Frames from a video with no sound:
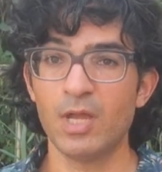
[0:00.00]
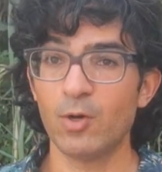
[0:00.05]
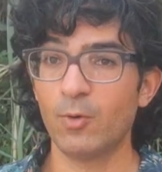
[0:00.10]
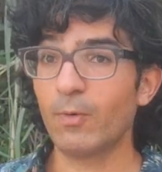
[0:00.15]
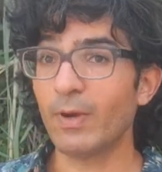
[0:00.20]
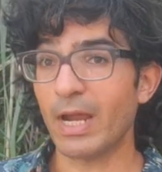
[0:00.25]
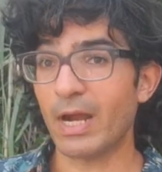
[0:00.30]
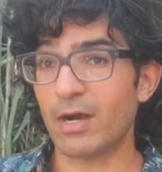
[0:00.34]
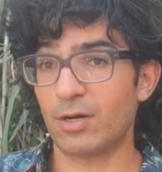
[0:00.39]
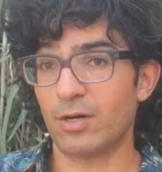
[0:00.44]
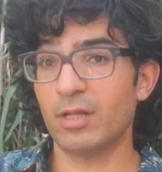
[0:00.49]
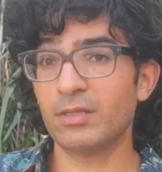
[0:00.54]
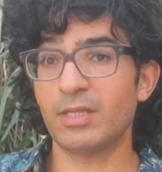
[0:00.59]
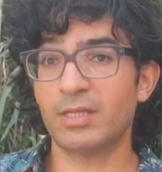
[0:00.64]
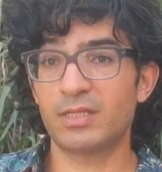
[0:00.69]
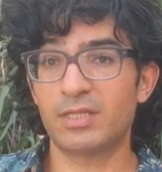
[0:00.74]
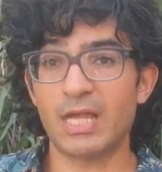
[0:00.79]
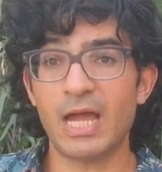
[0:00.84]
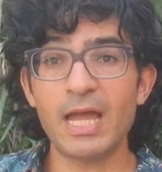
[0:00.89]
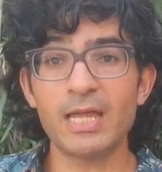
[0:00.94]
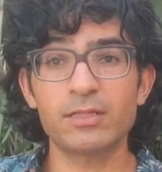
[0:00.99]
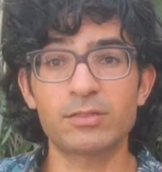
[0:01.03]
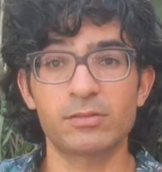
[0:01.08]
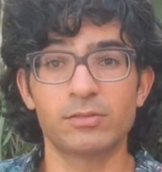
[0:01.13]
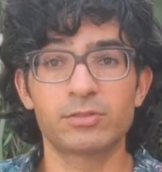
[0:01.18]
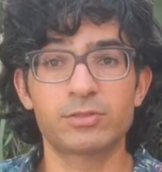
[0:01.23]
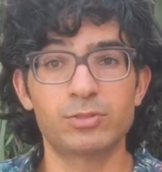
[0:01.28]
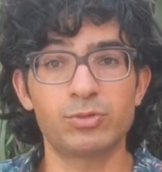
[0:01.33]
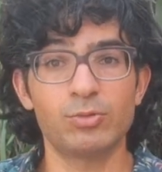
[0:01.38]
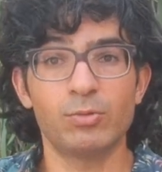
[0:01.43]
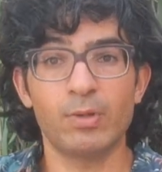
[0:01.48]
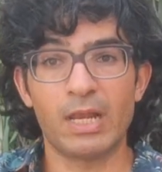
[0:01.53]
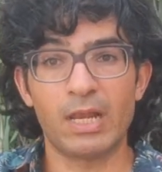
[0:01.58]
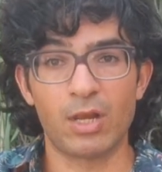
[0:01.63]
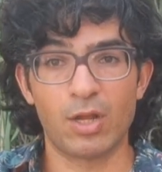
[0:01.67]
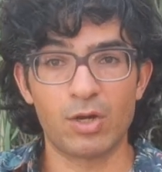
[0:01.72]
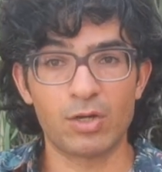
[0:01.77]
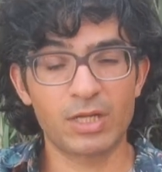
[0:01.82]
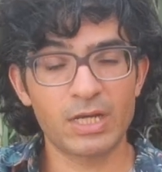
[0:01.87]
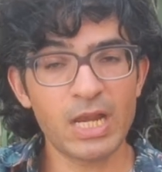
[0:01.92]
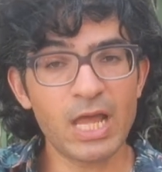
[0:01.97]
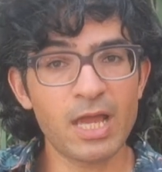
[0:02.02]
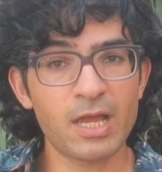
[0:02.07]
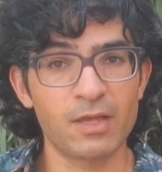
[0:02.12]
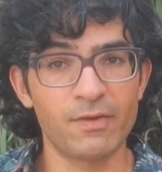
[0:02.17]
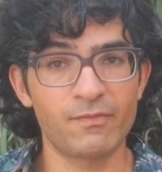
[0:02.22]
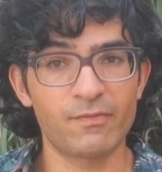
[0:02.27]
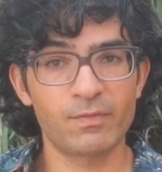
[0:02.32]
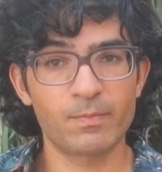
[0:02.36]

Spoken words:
We are not entitled to a long life.